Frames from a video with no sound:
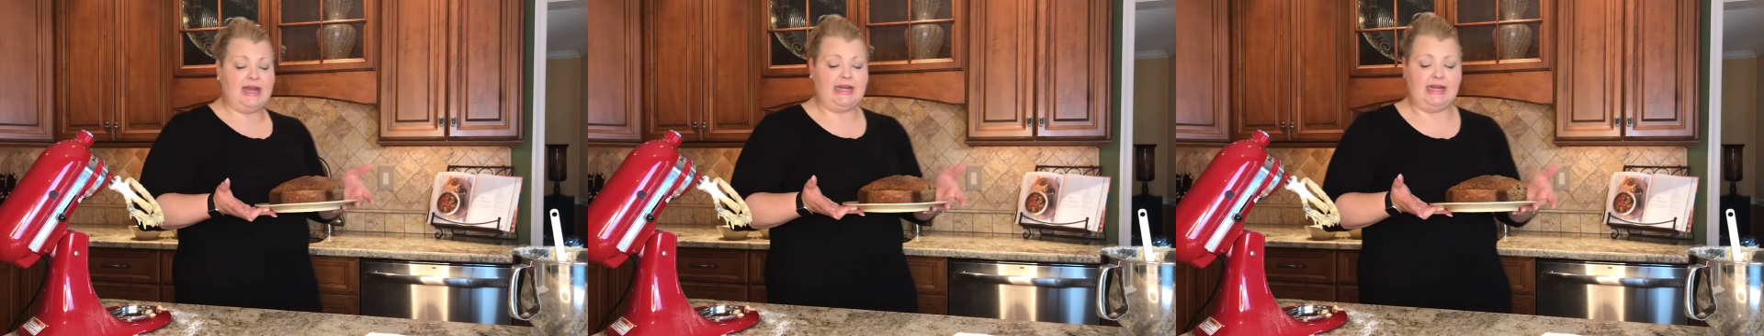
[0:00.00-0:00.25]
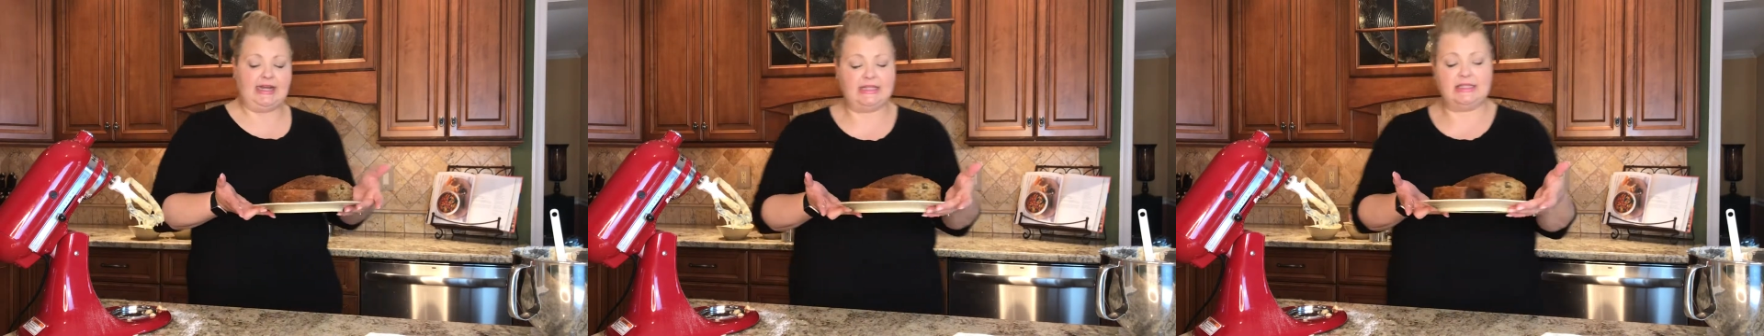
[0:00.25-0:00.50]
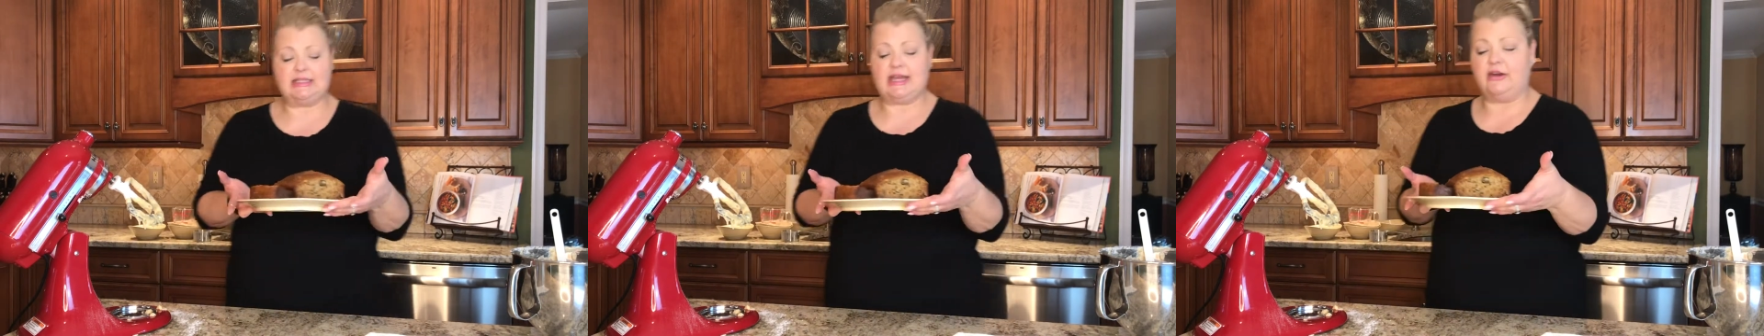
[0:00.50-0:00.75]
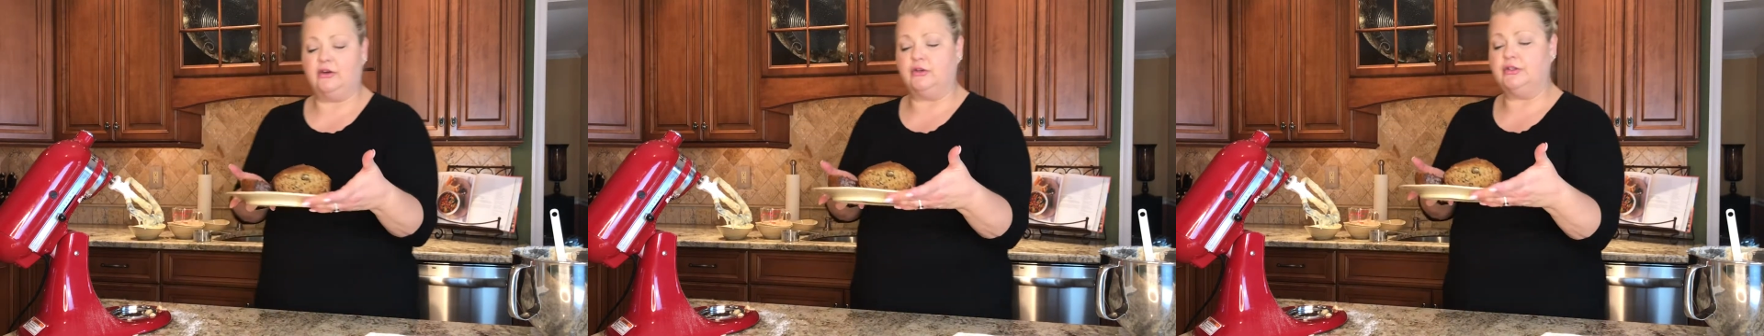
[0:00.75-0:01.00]
and it has
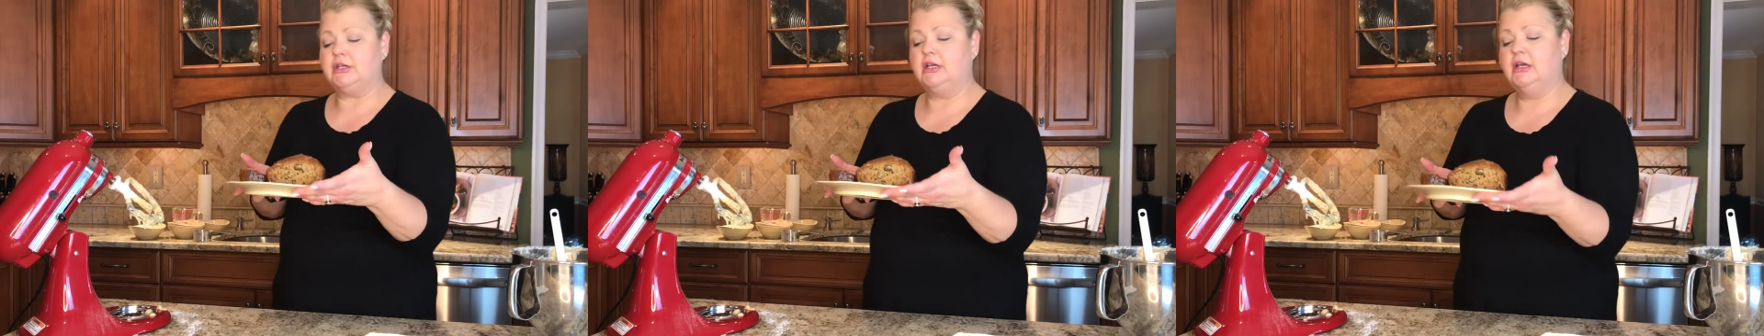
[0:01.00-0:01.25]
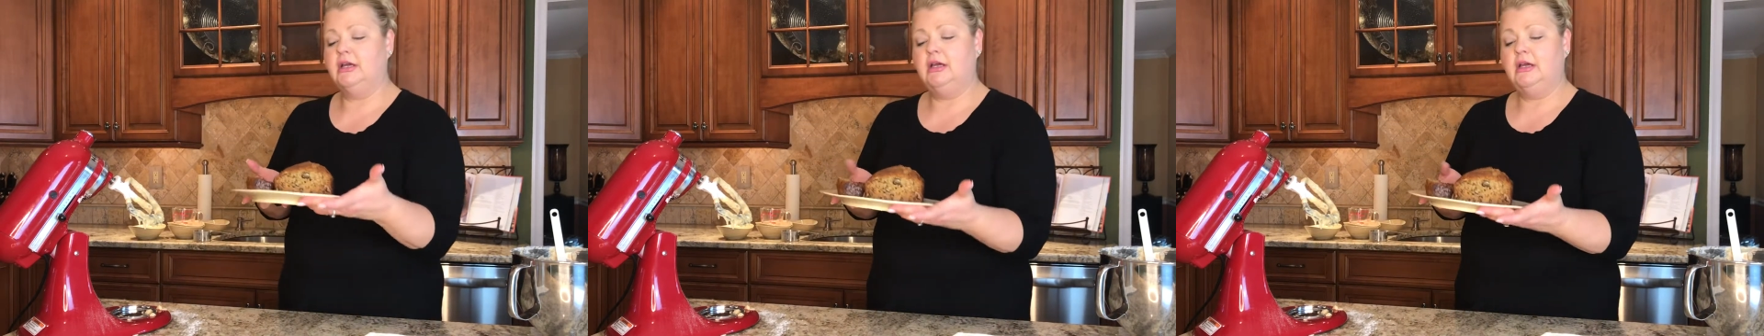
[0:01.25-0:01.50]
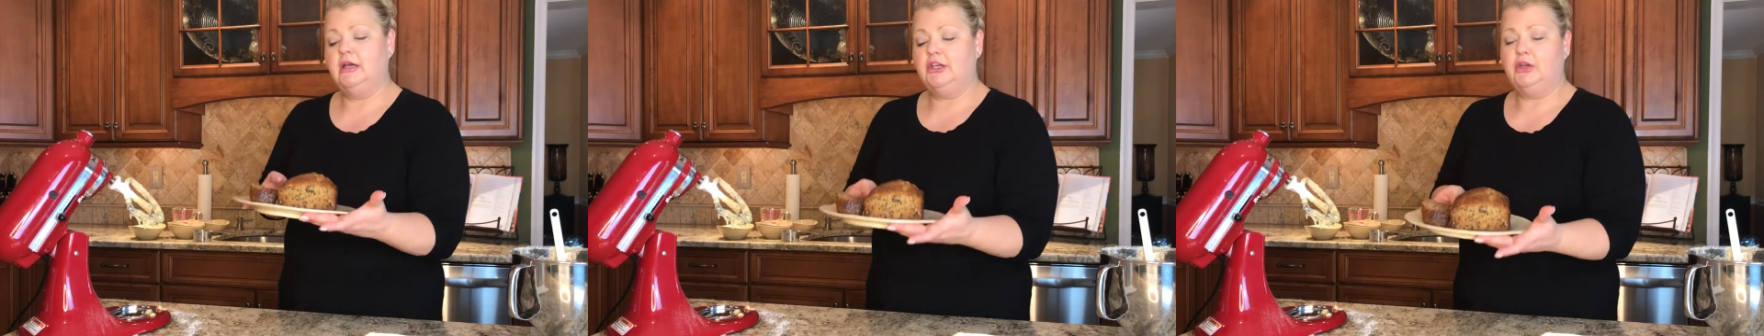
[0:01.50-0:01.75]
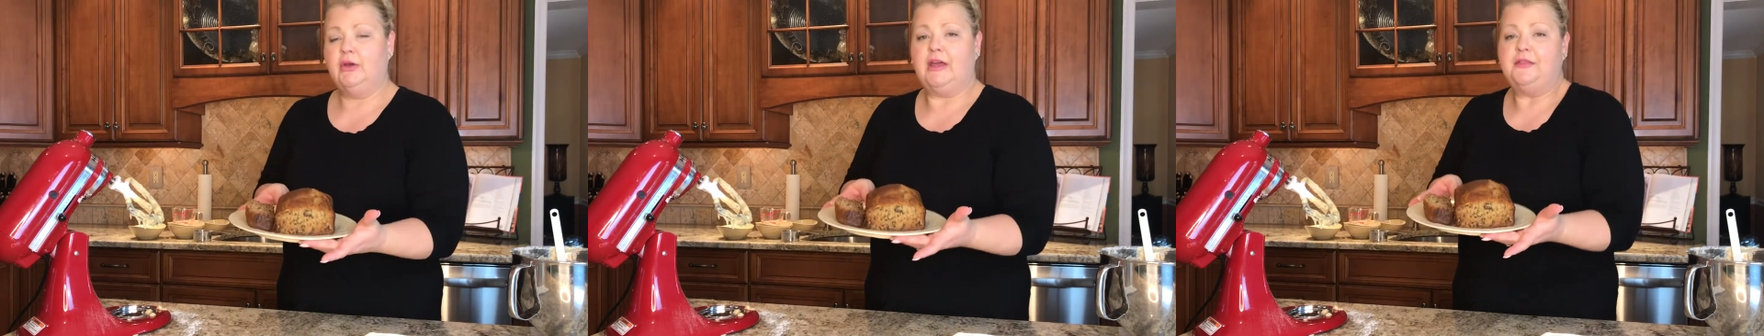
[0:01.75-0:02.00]
settled,
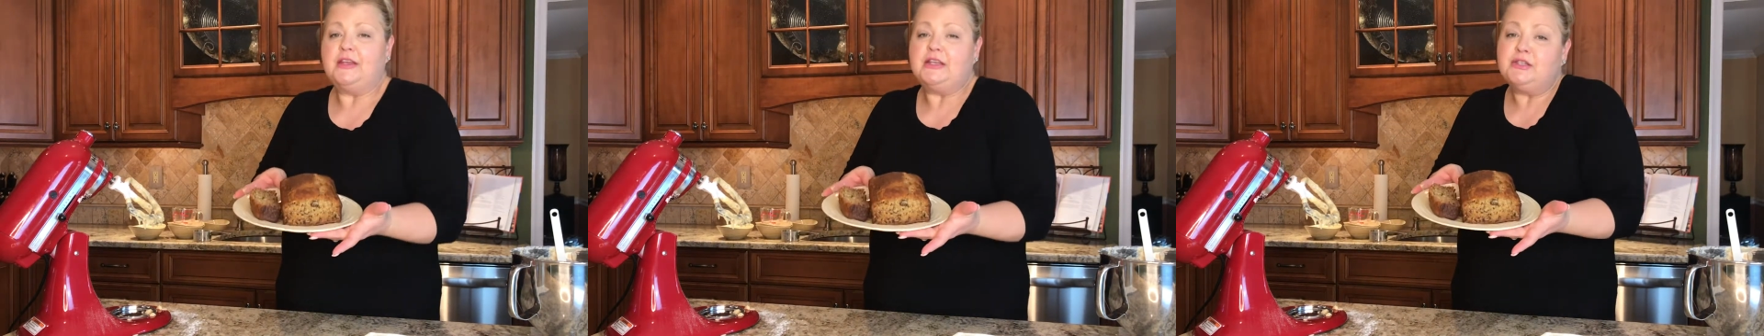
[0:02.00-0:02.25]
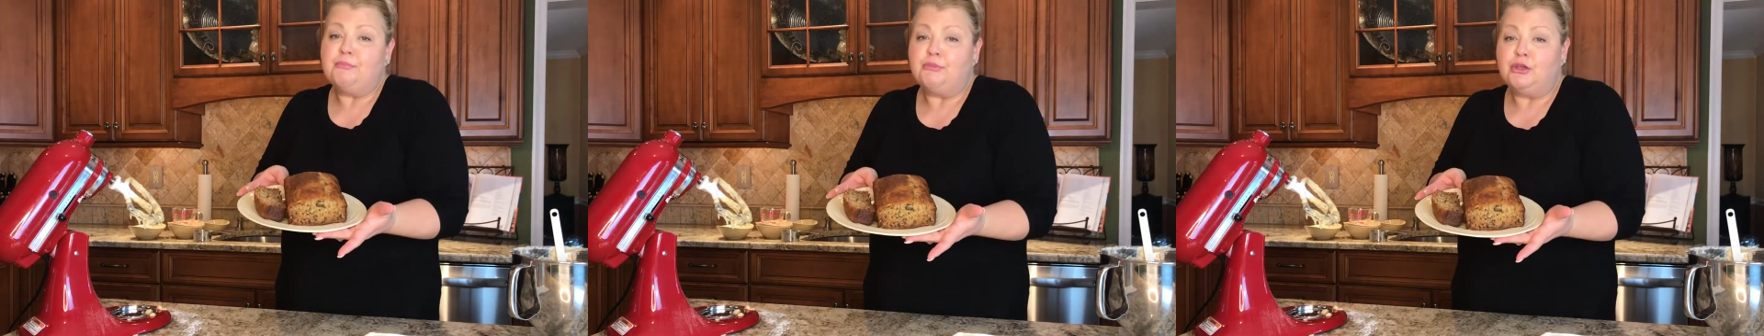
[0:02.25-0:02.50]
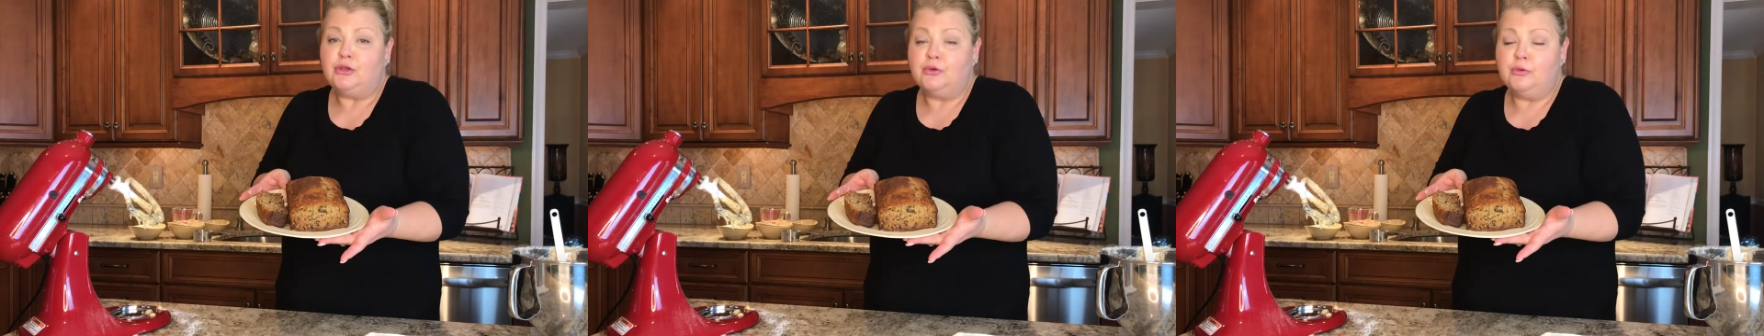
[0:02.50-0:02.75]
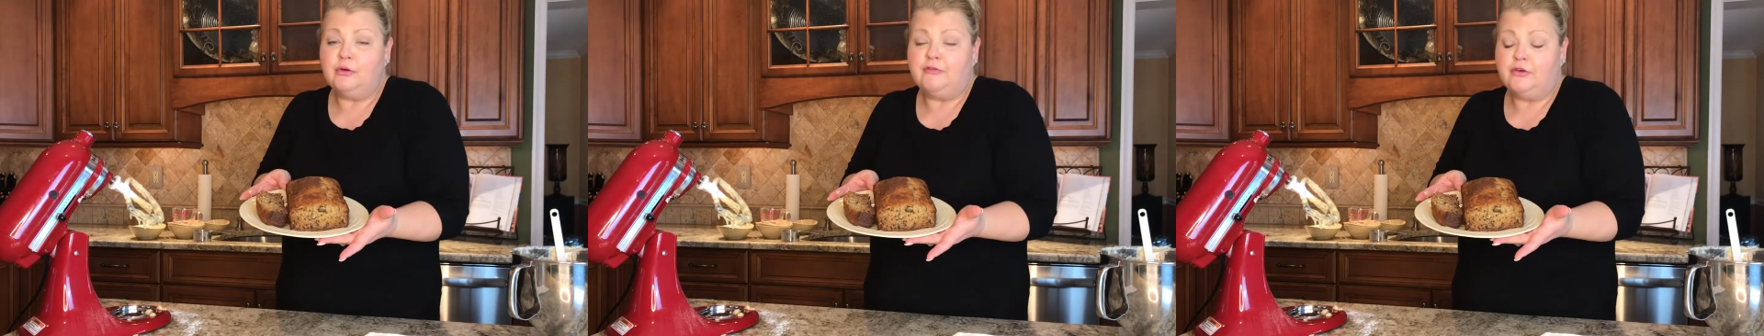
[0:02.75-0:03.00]
you get this
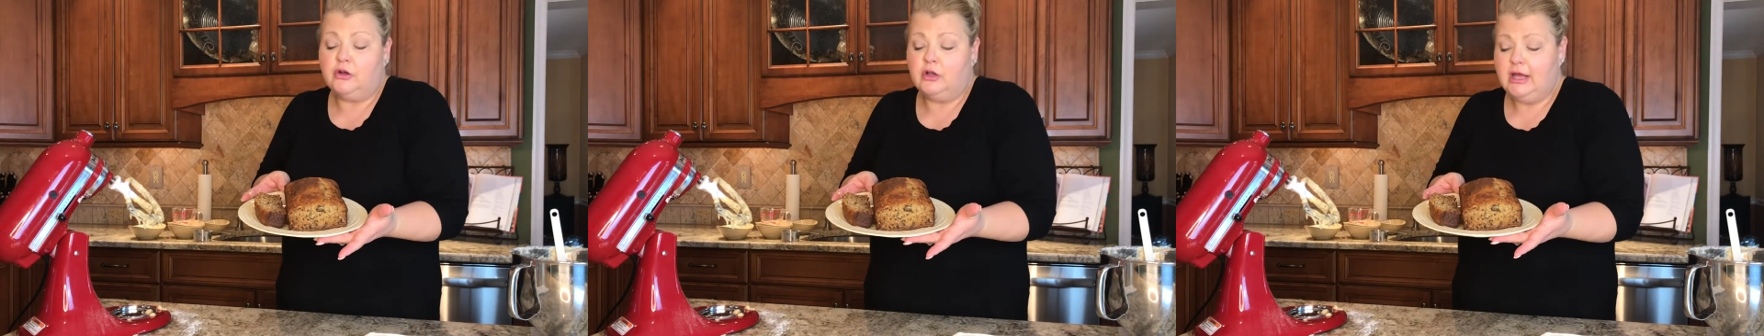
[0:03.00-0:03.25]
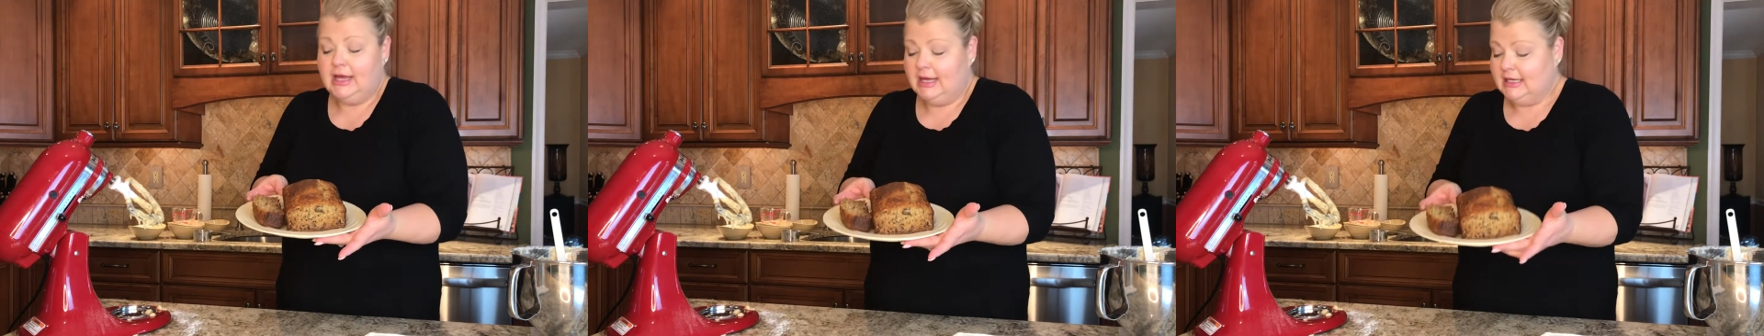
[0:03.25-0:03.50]
beautiful,